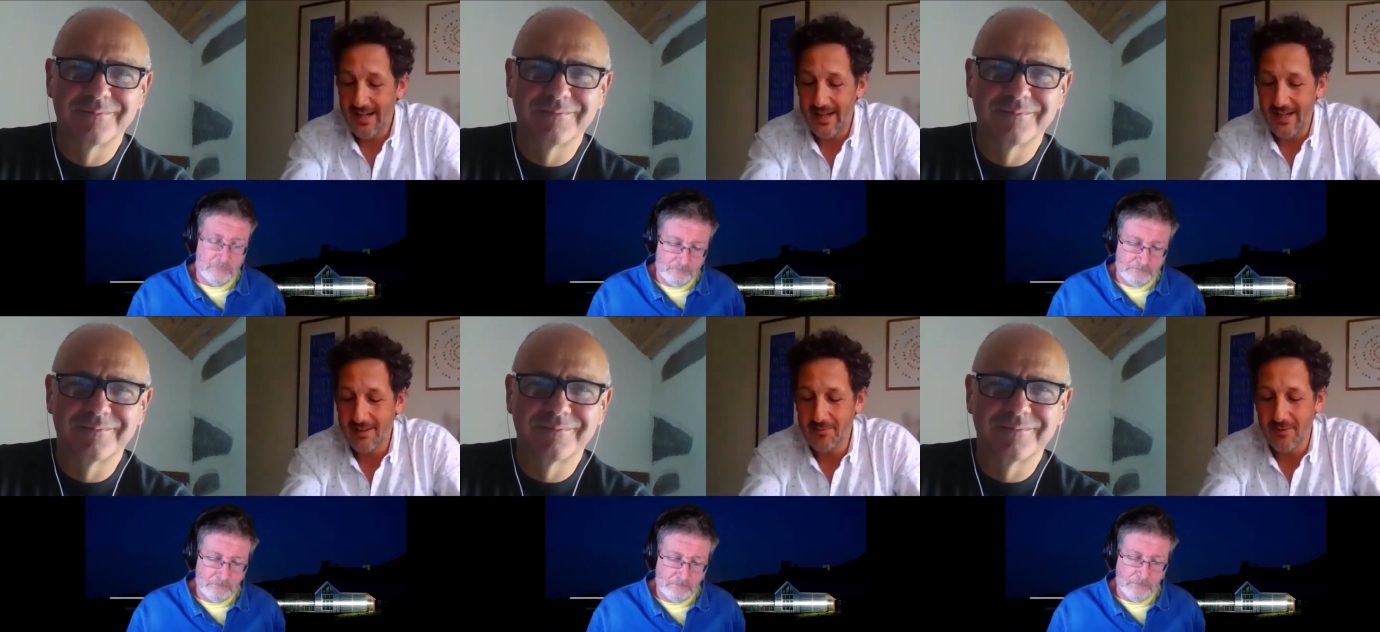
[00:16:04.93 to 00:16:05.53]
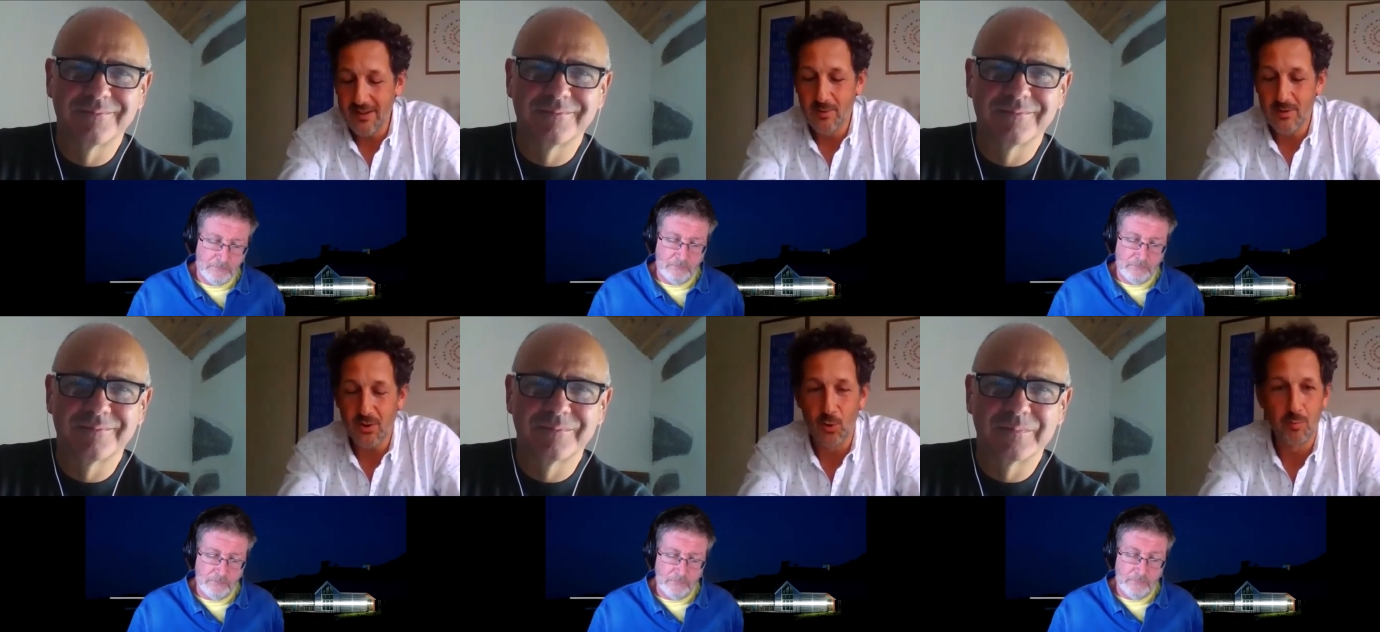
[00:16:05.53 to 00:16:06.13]
Speaker 1: I very
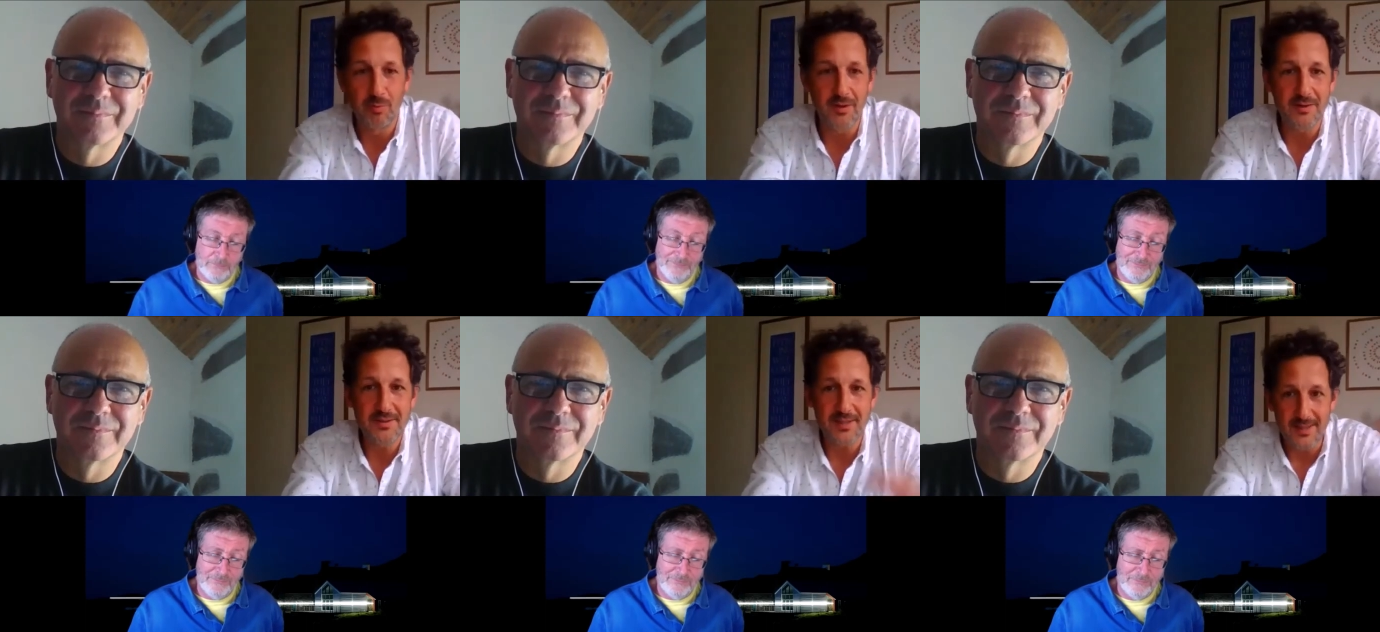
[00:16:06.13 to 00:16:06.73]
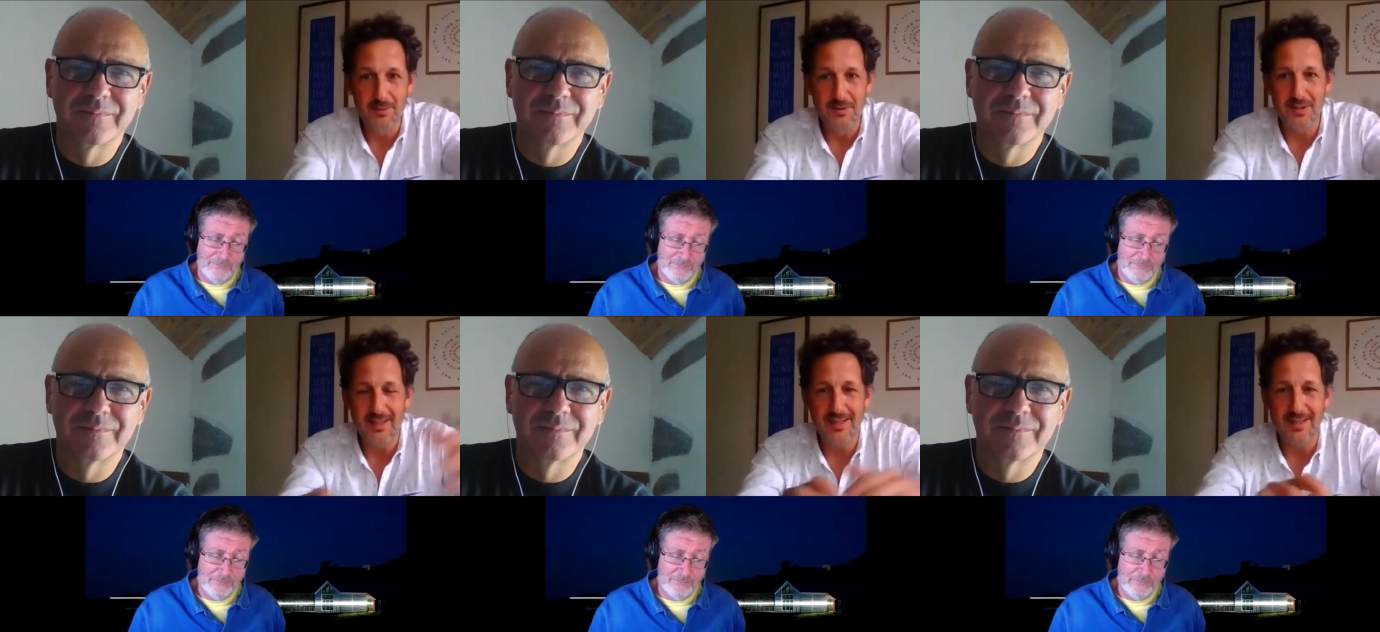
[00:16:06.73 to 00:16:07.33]
much hope that
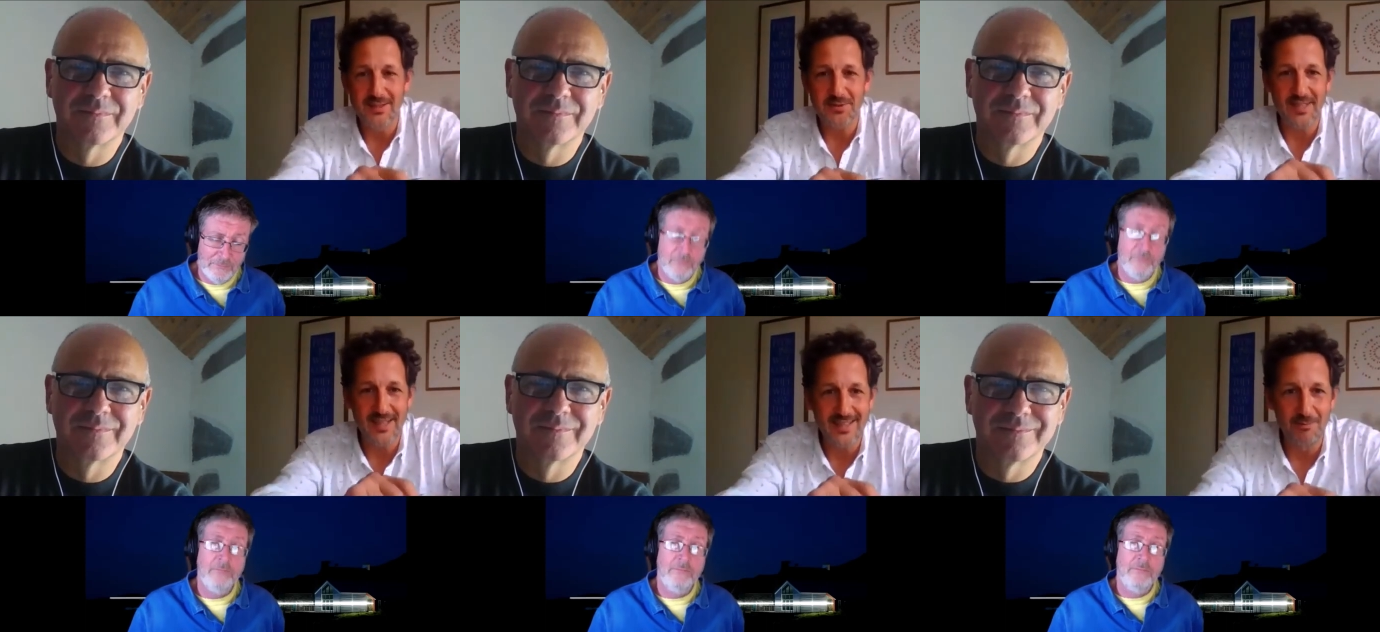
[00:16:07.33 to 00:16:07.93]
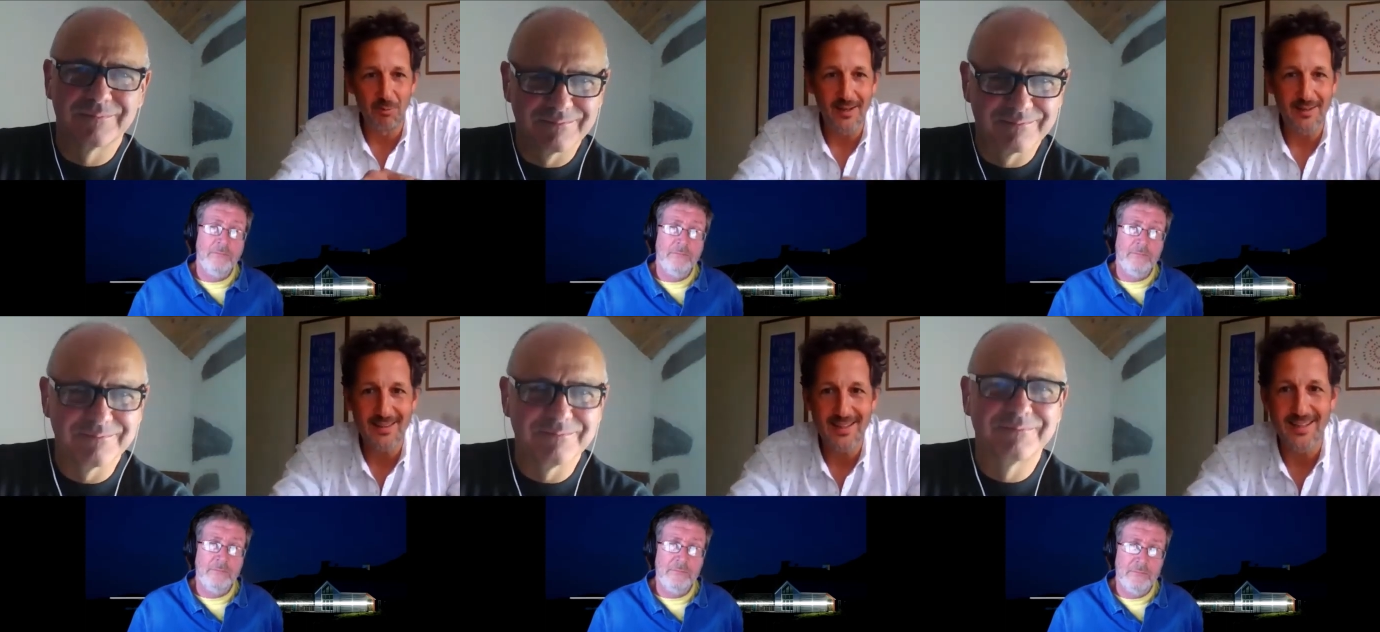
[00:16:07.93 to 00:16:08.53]
Simon, you settle in
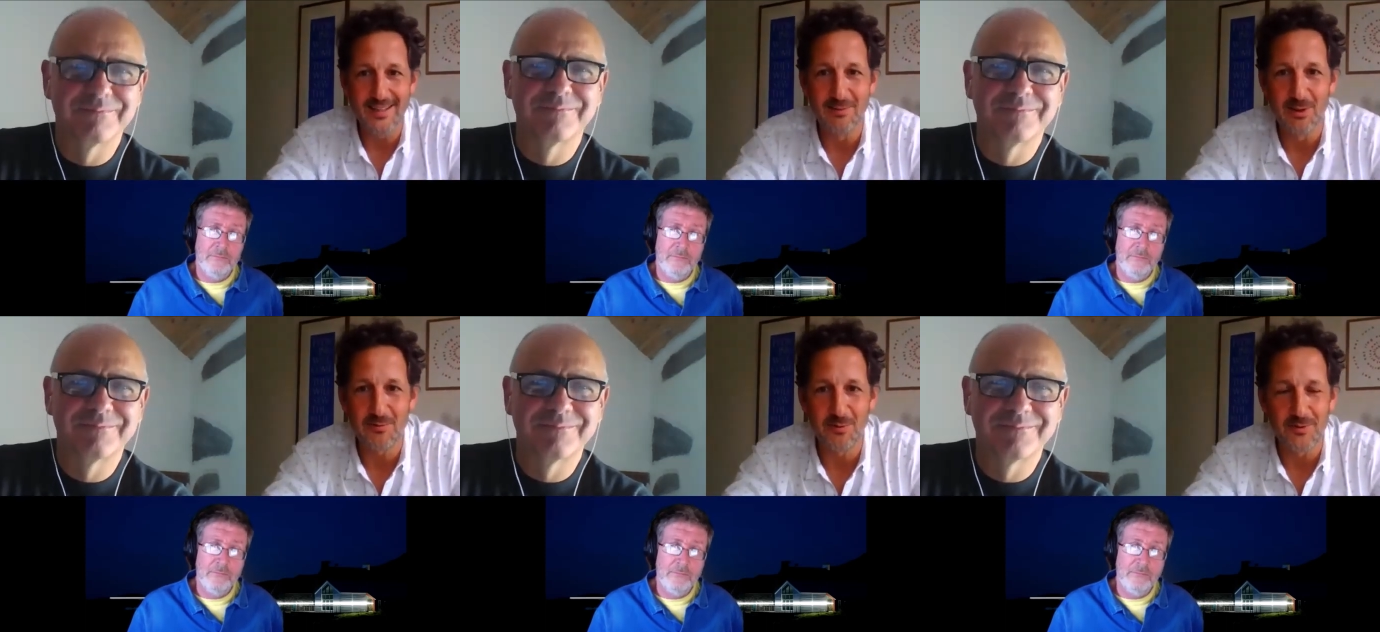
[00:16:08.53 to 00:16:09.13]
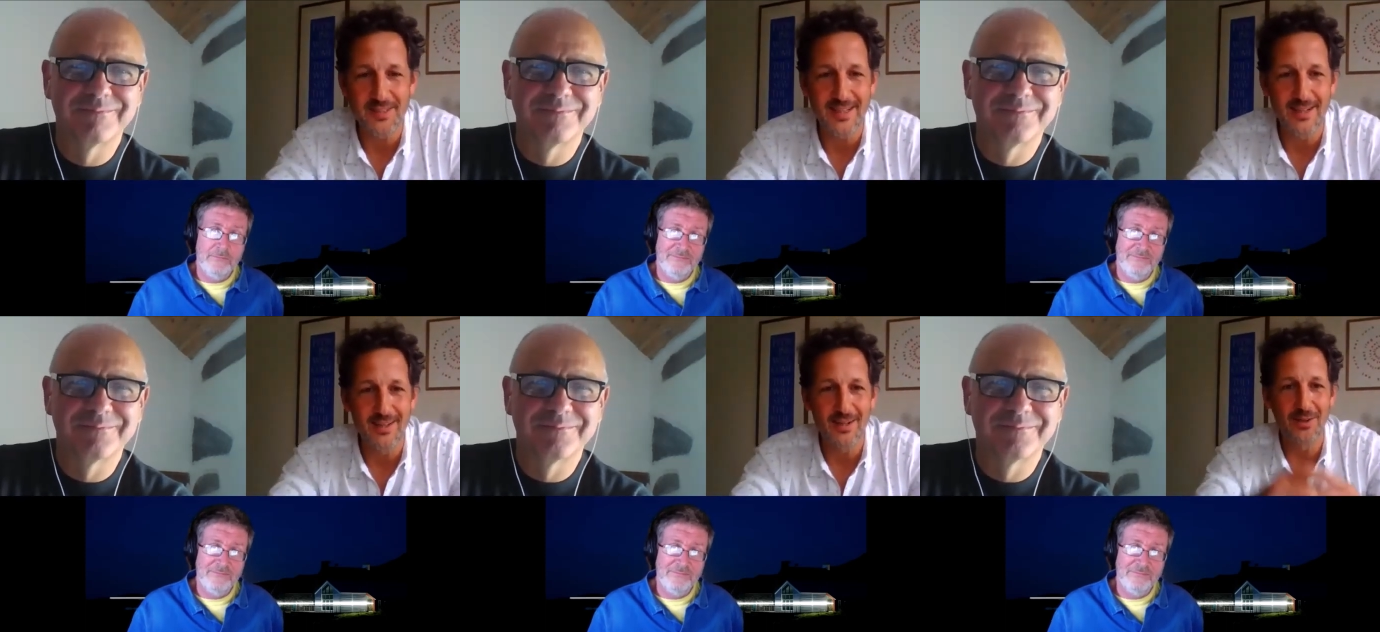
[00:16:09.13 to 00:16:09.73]
well and look forward to
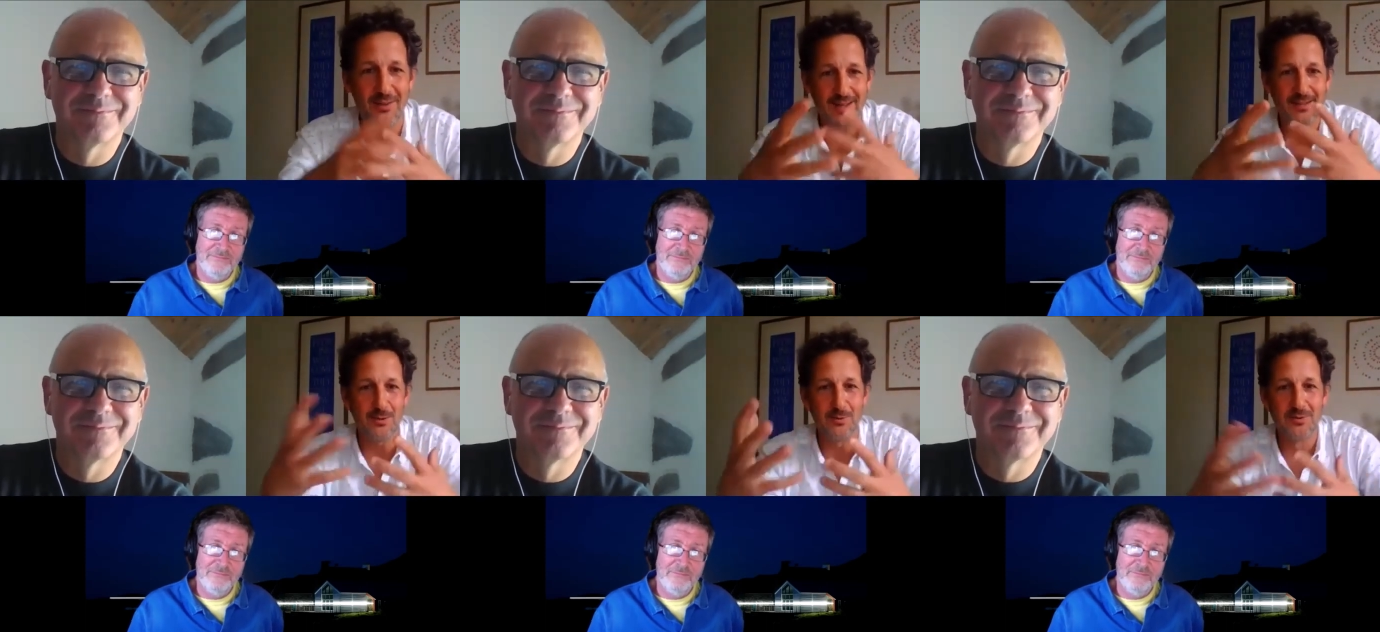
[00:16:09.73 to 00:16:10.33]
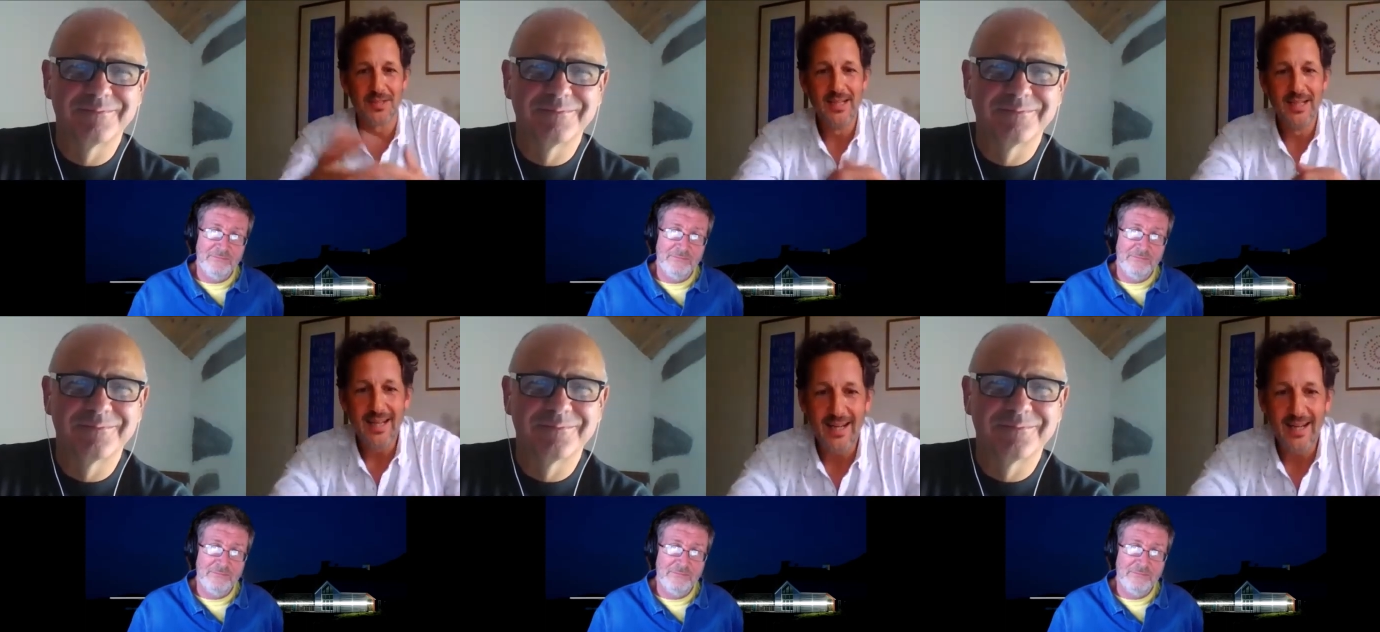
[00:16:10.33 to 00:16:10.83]
hearing how that goes.